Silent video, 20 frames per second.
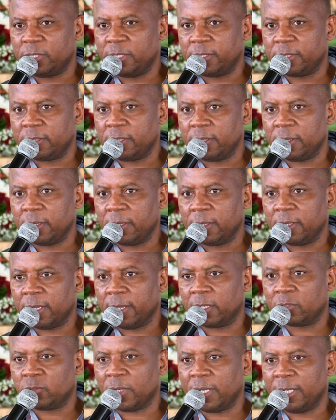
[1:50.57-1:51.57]
He
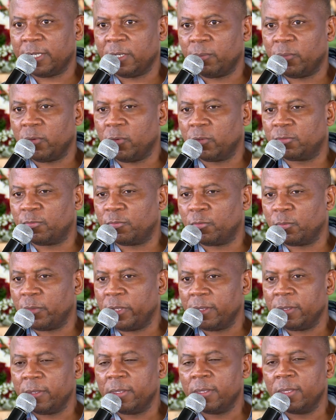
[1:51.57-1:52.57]
actually booked for
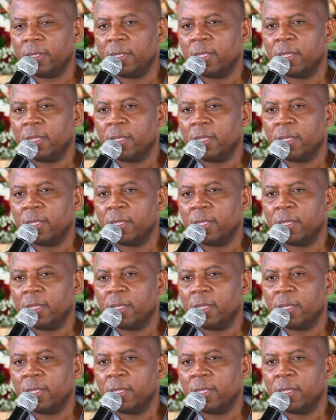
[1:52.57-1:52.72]
me